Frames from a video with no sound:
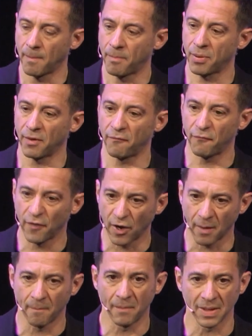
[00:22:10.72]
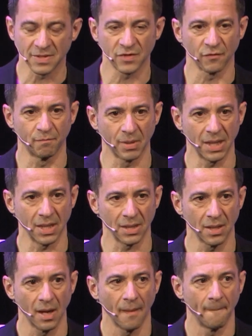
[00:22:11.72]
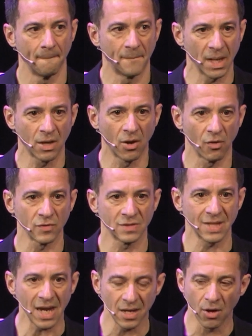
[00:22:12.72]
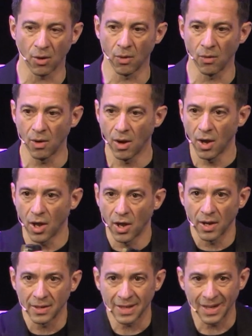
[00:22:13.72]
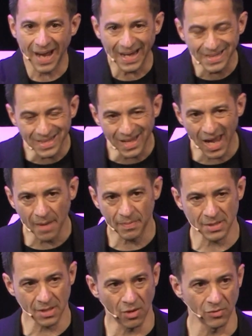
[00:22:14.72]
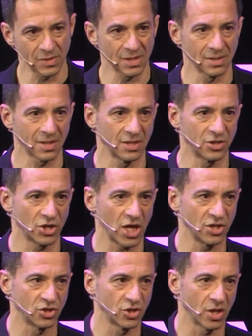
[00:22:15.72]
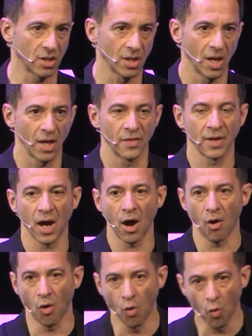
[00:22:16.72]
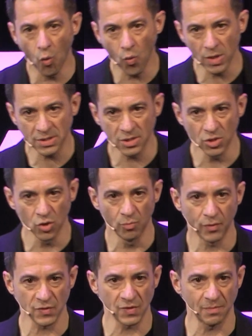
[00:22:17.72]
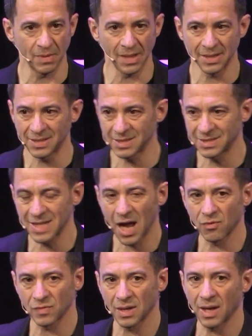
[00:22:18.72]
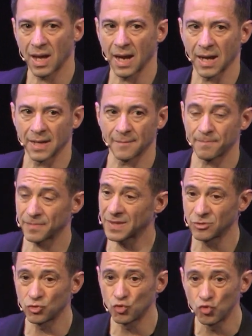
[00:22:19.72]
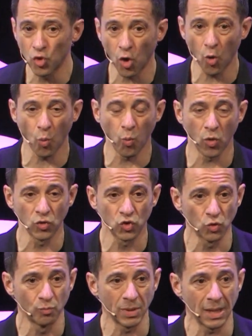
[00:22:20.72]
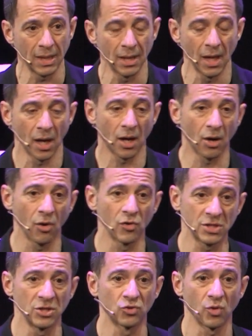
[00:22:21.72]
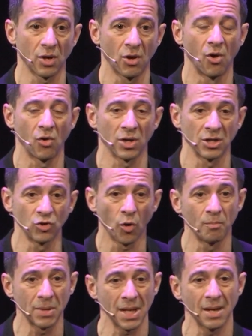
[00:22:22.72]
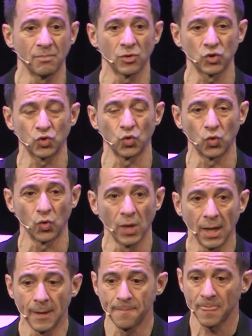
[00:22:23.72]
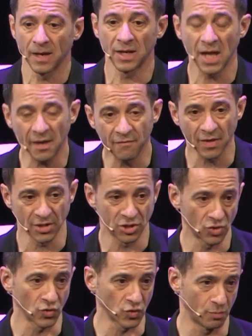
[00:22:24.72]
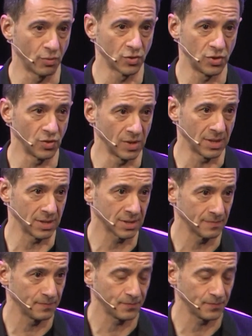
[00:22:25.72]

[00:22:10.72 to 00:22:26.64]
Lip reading: prefer best of breed, because they know the landscape is constantly changing. There are always new possibilities down the line. They do not want to be close into a corner and not be able to leverage those opportunities.